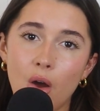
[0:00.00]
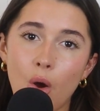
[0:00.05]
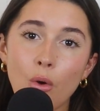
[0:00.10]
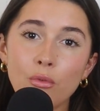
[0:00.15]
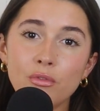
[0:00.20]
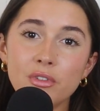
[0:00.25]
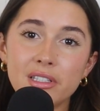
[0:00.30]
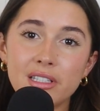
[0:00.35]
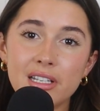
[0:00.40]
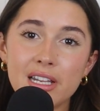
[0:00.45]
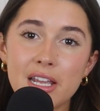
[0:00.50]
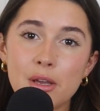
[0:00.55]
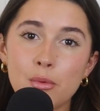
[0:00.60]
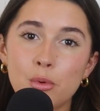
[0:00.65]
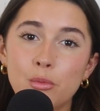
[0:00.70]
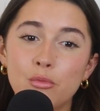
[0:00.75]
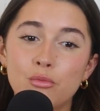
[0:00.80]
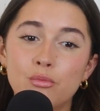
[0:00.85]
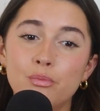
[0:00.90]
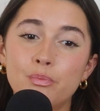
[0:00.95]
Obviously, it
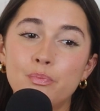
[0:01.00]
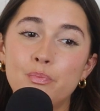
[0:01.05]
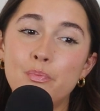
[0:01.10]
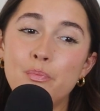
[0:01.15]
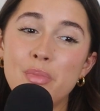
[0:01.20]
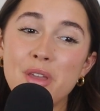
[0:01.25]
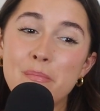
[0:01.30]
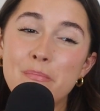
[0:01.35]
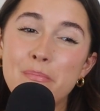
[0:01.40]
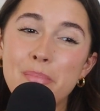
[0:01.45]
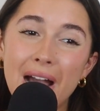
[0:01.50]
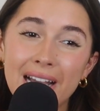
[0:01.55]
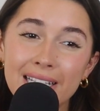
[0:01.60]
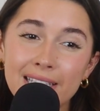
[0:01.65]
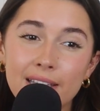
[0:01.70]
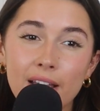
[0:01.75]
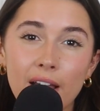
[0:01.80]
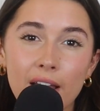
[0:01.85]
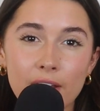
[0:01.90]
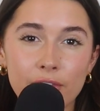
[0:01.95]
would be
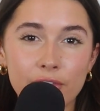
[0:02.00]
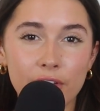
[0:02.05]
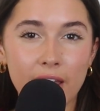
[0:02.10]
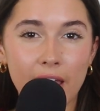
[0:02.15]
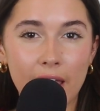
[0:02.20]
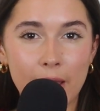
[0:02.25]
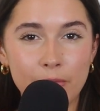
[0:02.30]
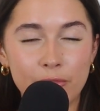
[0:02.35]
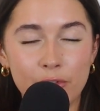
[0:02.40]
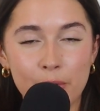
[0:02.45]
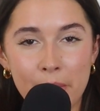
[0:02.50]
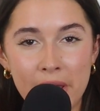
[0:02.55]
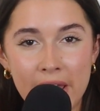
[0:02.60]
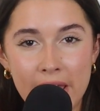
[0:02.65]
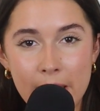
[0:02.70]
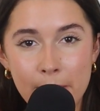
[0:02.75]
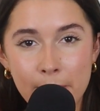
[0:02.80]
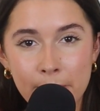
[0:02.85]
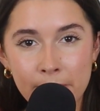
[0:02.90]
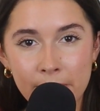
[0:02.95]
better if it came from
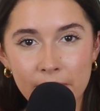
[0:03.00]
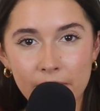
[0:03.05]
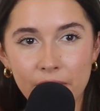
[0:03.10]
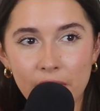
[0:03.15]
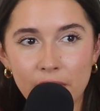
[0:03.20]
him